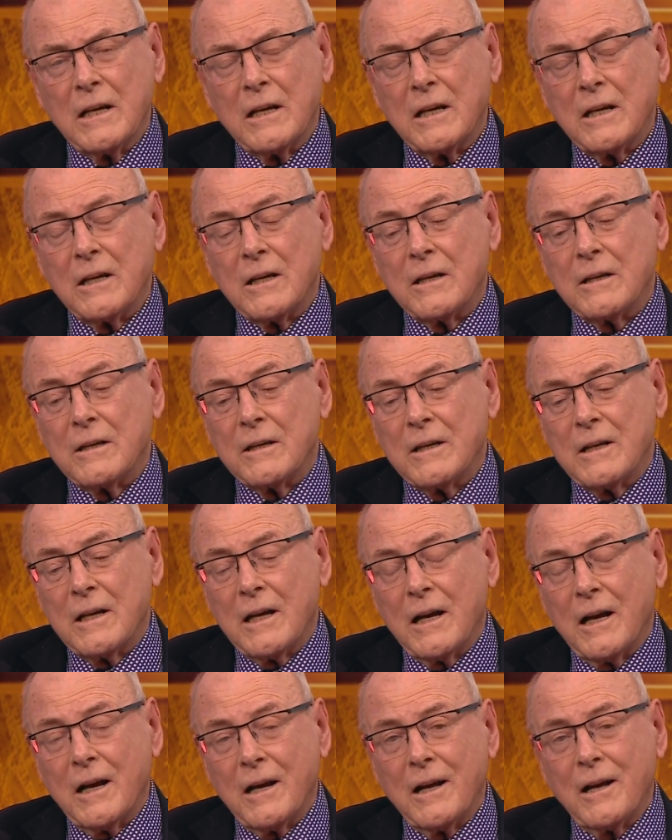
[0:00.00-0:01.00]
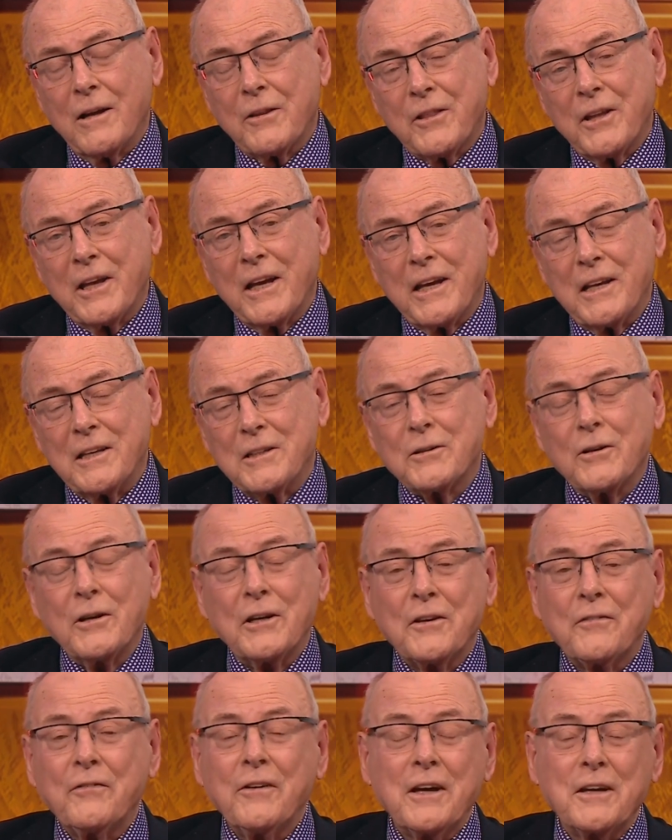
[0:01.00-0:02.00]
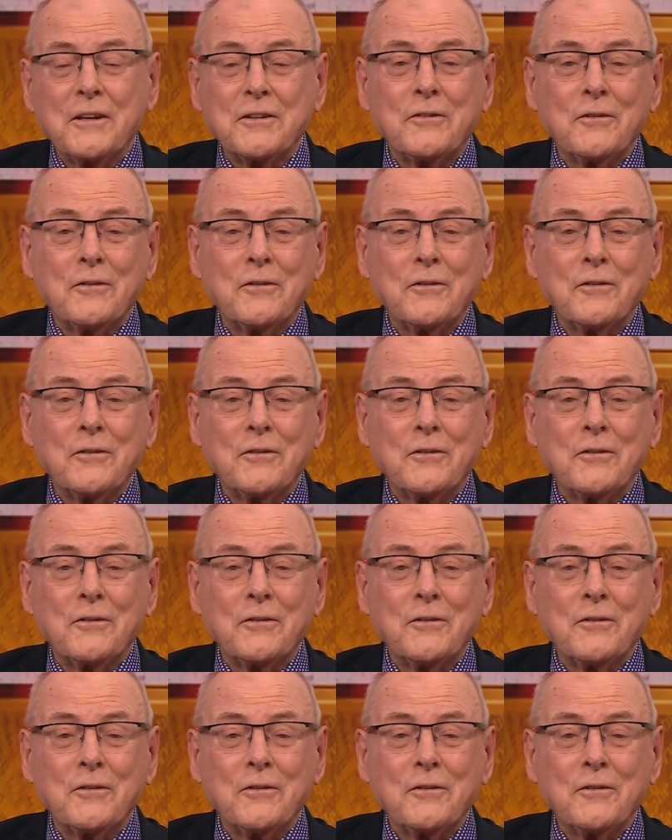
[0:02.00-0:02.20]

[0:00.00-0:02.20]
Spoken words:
I think he's got his fingers